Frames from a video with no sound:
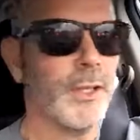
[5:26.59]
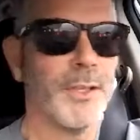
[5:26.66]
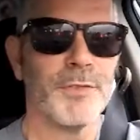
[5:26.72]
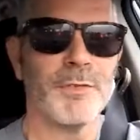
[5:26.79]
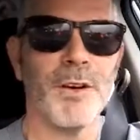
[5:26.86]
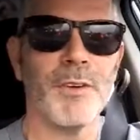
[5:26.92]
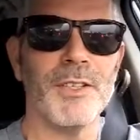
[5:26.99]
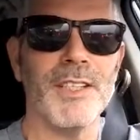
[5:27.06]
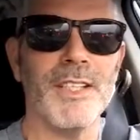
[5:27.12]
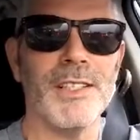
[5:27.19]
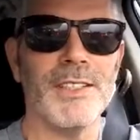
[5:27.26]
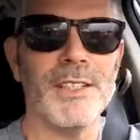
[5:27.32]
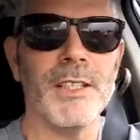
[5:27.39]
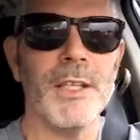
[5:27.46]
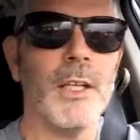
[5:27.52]
It's very
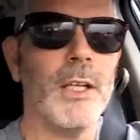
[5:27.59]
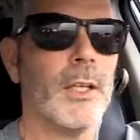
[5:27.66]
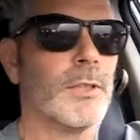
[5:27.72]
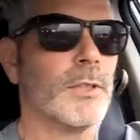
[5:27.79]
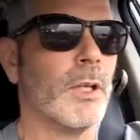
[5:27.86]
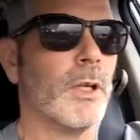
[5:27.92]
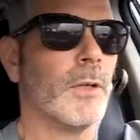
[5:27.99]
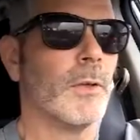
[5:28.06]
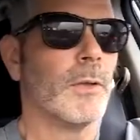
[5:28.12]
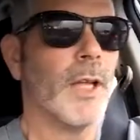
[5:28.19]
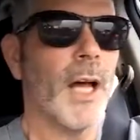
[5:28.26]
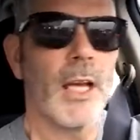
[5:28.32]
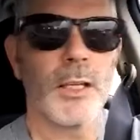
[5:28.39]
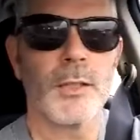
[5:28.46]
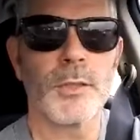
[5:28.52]
easy. So
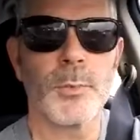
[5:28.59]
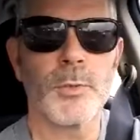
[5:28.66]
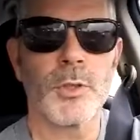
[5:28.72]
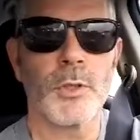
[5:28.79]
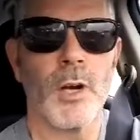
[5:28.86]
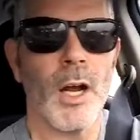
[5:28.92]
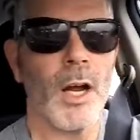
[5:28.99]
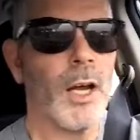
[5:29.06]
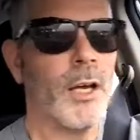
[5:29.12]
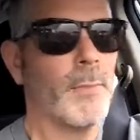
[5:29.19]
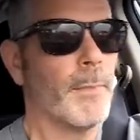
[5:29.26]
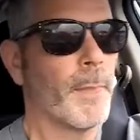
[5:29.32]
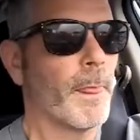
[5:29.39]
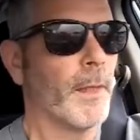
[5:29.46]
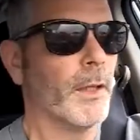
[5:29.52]
like and subscribe,
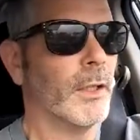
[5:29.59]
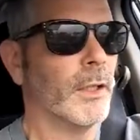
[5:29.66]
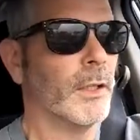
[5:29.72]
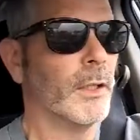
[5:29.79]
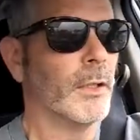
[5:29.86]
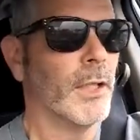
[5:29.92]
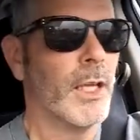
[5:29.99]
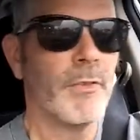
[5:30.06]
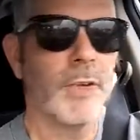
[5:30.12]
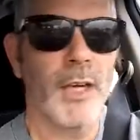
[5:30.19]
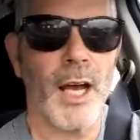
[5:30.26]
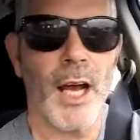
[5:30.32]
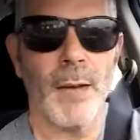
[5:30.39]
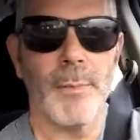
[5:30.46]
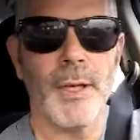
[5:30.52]
uh, leave a
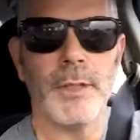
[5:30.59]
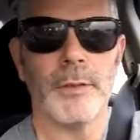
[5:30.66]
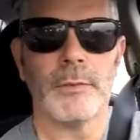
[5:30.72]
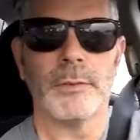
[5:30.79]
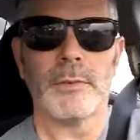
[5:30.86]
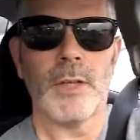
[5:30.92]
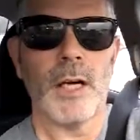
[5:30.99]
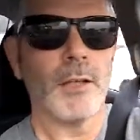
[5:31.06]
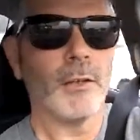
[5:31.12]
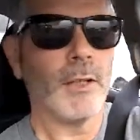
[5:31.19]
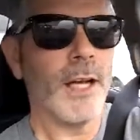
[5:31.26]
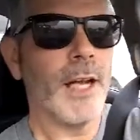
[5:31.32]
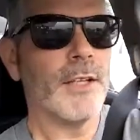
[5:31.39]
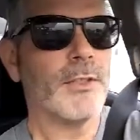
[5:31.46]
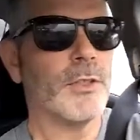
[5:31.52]
comment, I'll
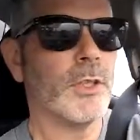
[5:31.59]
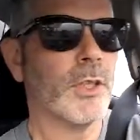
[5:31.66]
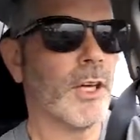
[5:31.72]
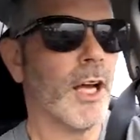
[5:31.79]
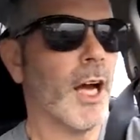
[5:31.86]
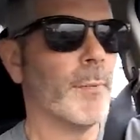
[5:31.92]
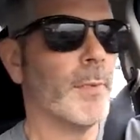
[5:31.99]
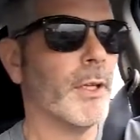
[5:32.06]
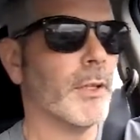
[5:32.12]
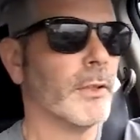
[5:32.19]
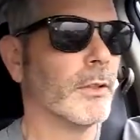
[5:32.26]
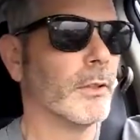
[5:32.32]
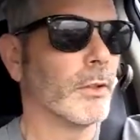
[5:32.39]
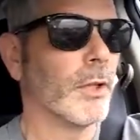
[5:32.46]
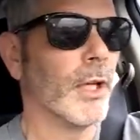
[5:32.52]
answer your
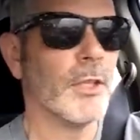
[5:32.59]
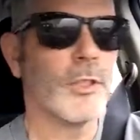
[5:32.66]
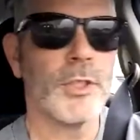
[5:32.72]
comment, okay?